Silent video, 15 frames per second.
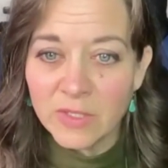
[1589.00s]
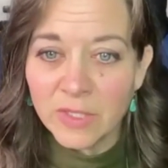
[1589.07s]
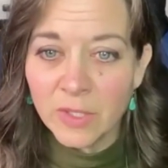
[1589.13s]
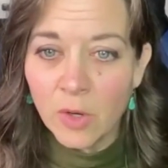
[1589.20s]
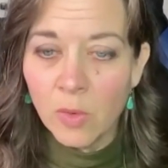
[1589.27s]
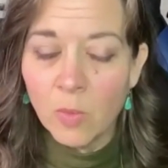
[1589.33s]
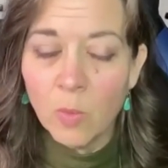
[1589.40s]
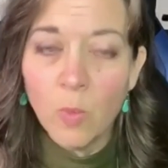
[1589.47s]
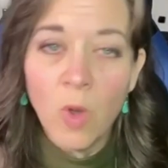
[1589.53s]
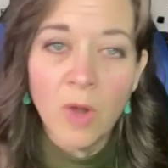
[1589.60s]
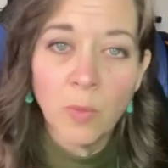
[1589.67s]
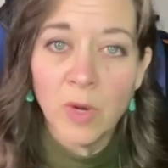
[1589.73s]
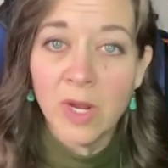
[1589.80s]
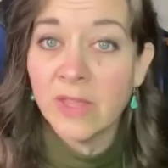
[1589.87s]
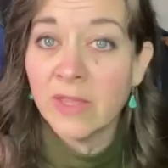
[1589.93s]
So
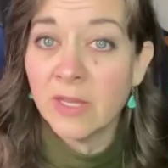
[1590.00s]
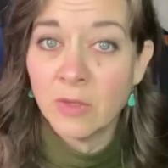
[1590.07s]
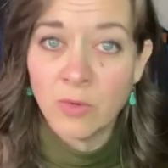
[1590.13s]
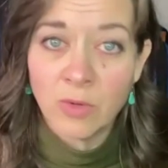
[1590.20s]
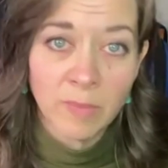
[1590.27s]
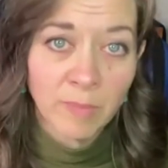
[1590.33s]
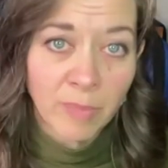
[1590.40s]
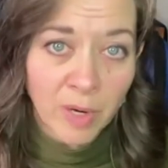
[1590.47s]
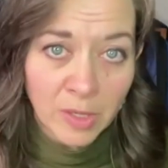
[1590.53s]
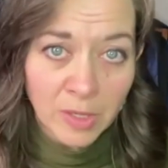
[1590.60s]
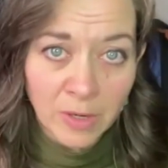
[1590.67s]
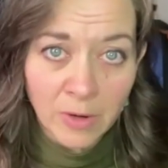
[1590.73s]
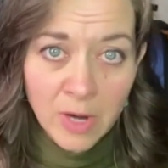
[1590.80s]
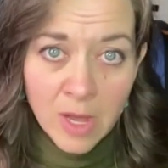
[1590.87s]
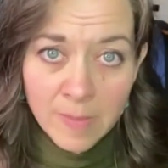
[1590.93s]
one way that you can
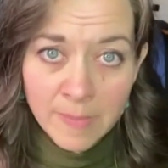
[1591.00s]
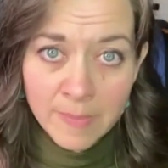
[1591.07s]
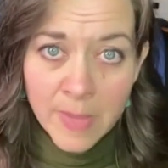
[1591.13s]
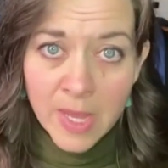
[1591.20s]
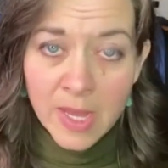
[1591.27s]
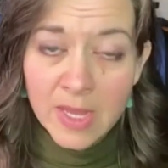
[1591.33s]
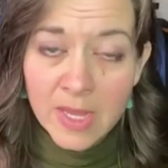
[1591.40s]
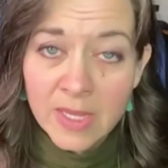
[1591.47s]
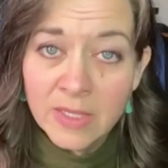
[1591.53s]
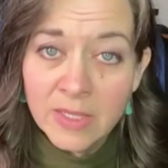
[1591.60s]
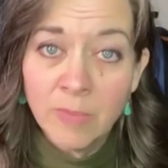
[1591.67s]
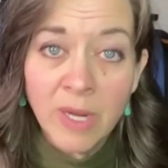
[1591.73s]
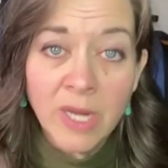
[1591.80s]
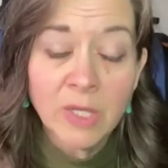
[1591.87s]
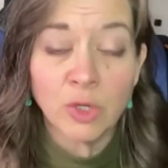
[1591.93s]
partner up
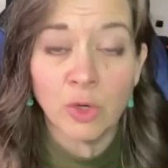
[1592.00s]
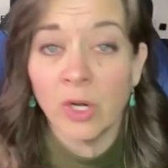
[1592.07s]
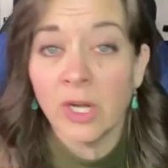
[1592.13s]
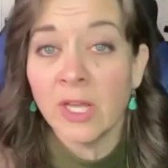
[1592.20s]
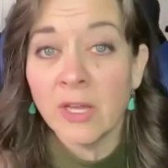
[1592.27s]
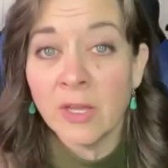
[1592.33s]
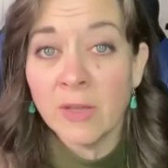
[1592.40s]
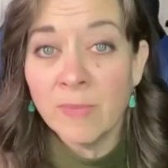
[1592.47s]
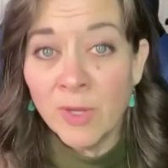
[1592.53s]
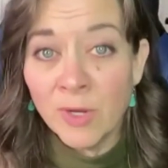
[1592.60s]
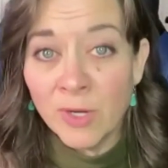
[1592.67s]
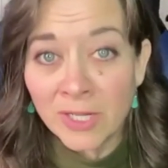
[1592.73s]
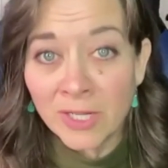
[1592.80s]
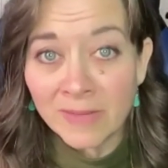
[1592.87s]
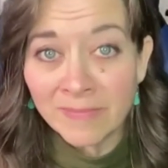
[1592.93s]
is by joining a
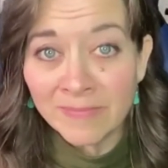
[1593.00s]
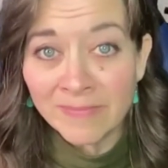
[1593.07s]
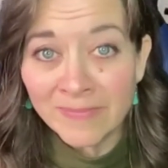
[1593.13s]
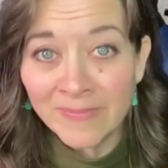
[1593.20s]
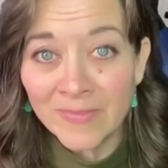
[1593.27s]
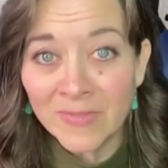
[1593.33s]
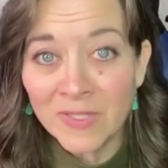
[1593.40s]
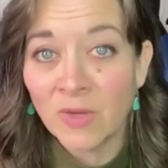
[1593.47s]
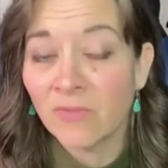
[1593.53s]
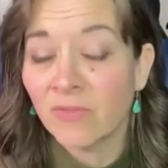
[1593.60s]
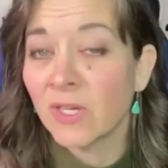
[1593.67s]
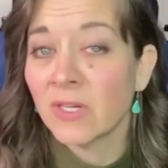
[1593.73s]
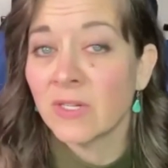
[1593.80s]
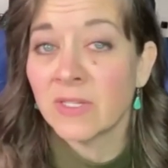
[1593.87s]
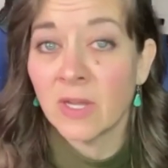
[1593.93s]
community. So
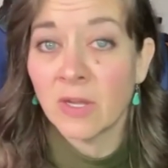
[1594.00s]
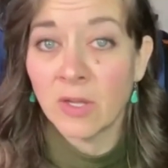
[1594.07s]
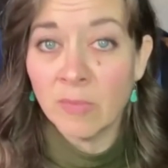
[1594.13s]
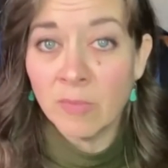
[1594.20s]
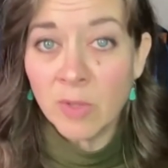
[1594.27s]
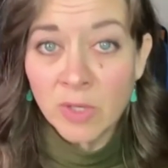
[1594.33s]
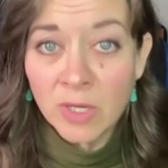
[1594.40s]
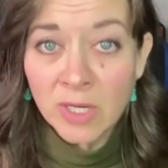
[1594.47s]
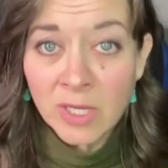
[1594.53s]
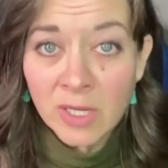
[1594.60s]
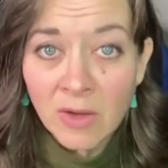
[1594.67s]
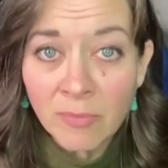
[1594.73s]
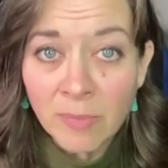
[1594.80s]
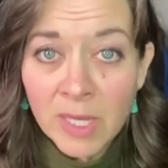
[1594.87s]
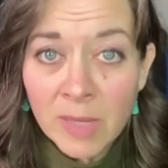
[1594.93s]
if there's a
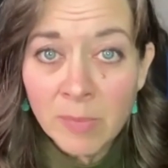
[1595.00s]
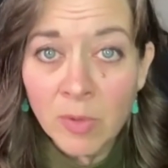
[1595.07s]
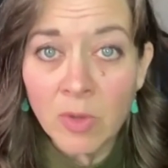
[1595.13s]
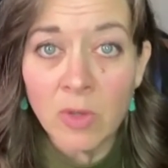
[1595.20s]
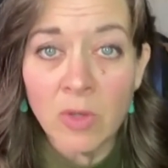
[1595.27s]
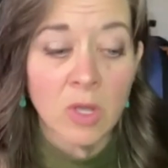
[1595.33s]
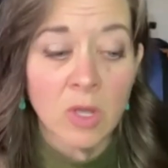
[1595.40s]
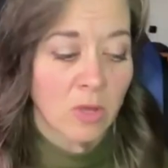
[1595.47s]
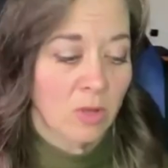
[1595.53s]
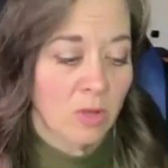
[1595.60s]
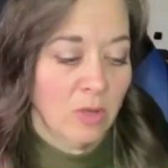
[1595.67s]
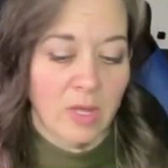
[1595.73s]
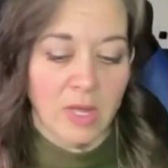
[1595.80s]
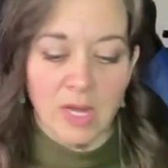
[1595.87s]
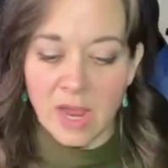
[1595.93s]
community of people
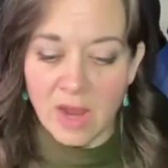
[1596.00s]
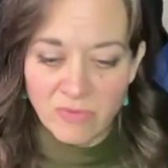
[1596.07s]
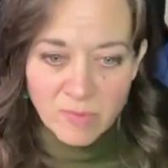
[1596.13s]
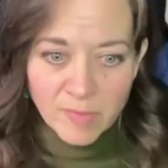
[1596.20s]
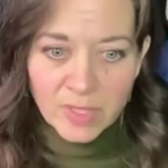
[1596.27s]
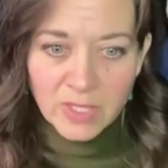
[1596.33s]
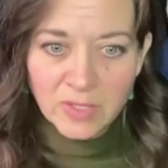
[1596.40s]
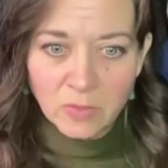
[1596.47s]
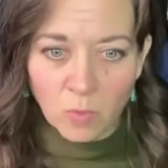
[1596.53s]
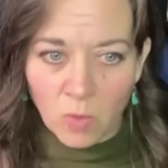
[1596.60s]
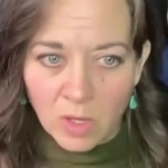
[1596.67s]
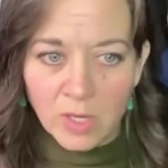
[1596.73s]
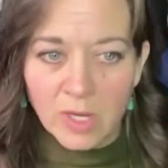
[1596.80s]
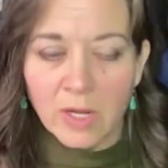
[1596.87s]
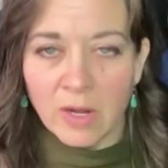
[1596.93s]
and everybody's
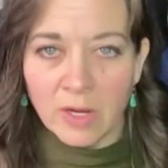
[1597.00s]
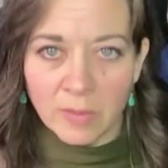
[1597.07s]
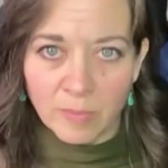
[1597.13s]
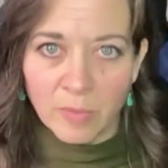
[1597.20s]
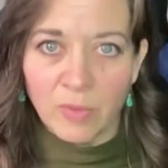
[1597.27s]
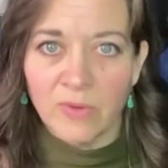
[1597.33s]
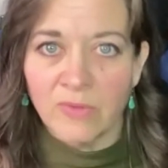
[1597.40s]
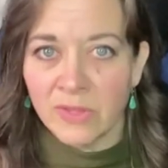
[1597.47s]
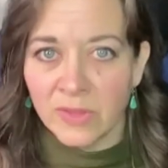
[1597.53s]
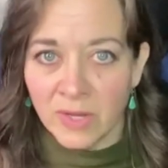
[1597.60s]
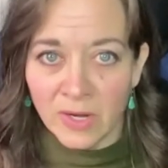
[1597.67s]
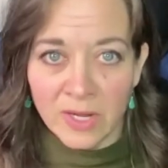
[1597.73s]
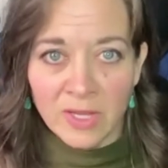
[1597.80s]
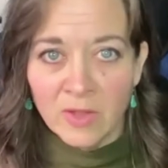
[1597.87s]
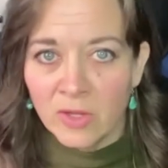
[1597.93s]
working on improving
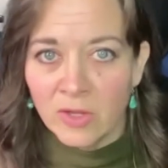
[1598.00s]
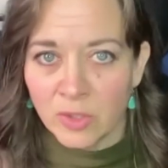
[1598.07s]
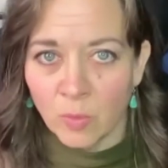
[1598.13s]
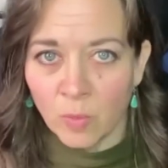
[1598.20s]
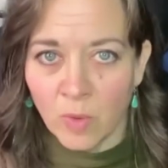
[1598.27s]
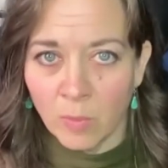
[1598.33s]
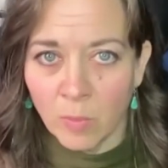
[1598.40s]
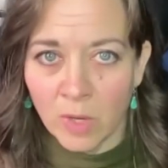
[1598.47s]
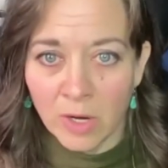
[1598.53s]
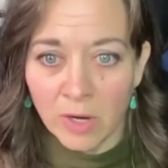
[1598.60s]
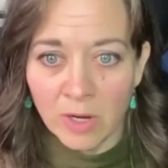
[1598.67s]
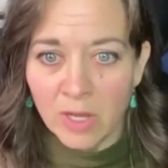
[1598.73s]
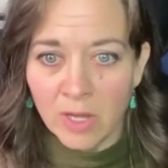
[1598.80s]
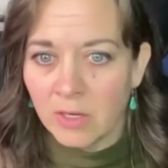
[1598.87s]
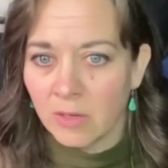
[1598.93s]
their English in one way
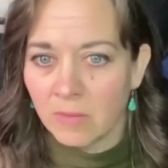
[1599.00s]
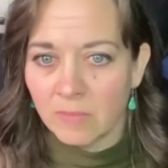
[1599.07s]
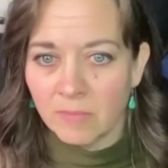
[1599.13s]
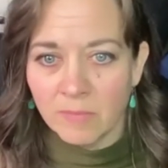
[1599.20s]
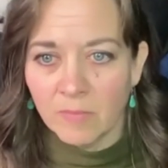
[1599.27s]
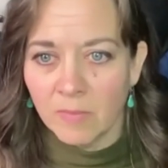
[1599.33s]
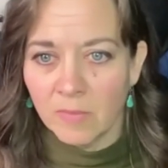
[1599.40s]
or another,